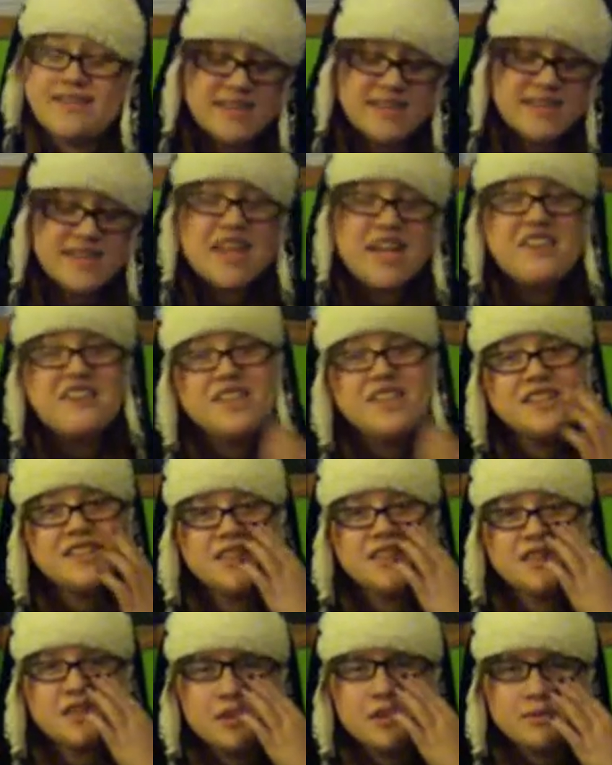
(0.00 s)
This is kind of an
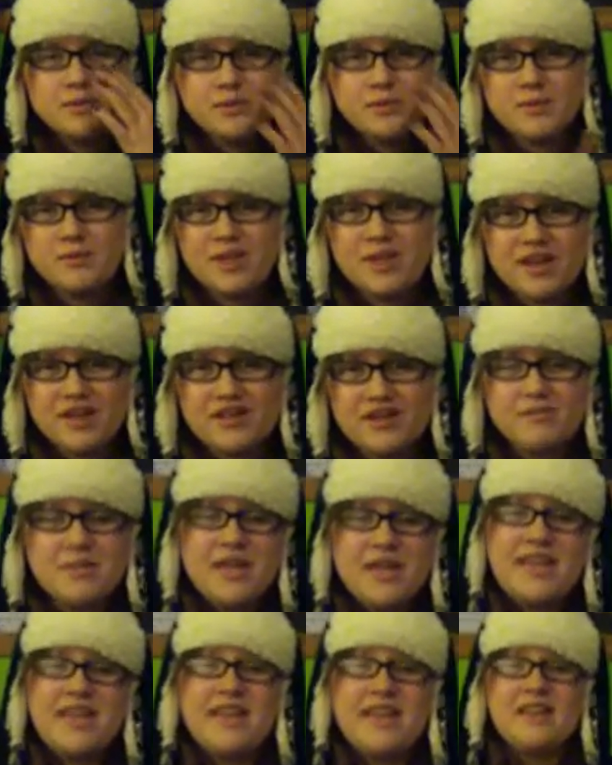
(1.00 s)
inside joke between
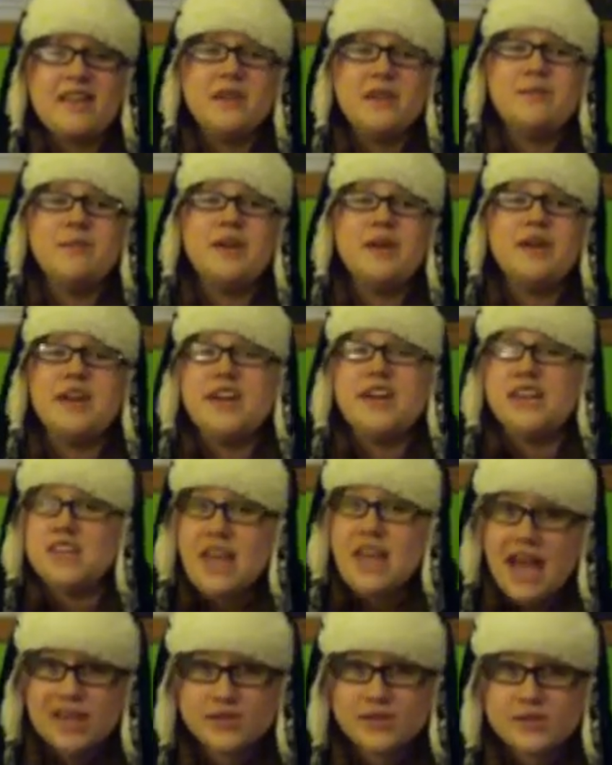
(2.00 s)
me and Kelly, but
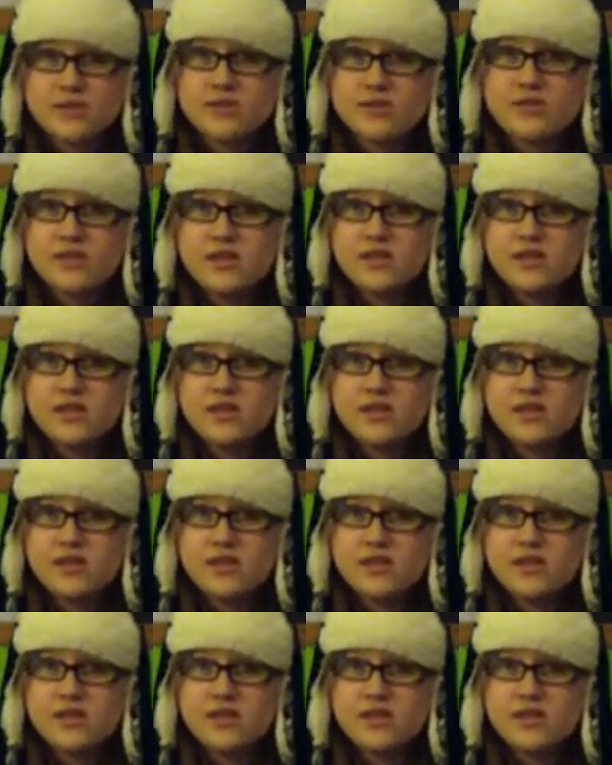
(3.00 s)
yes.